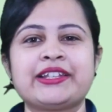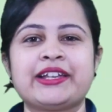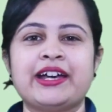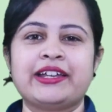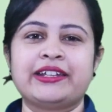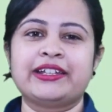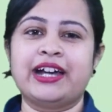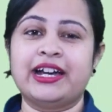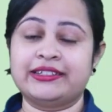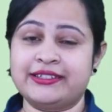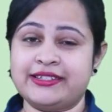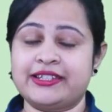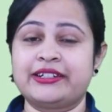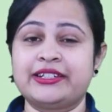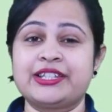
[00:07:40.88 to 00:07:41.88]
regarding other
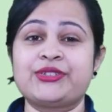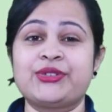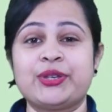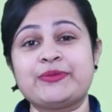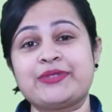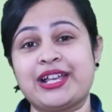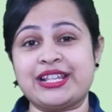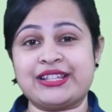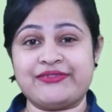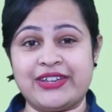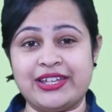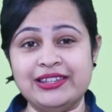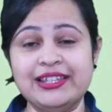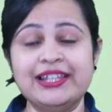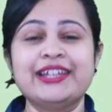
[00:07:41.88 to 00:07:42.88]
study streams as
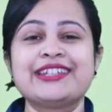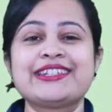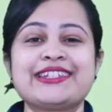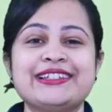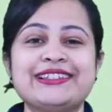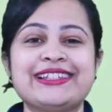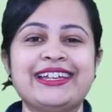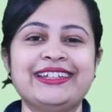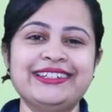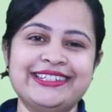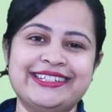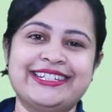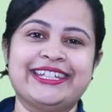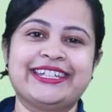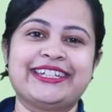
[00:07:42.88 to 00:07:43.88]
well. Till then,
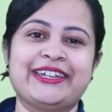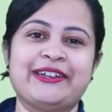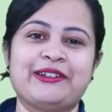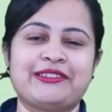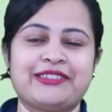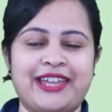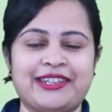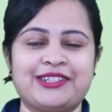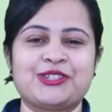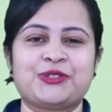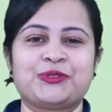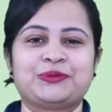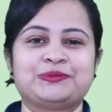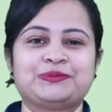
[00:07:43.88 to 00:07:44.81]
take care. Thank you.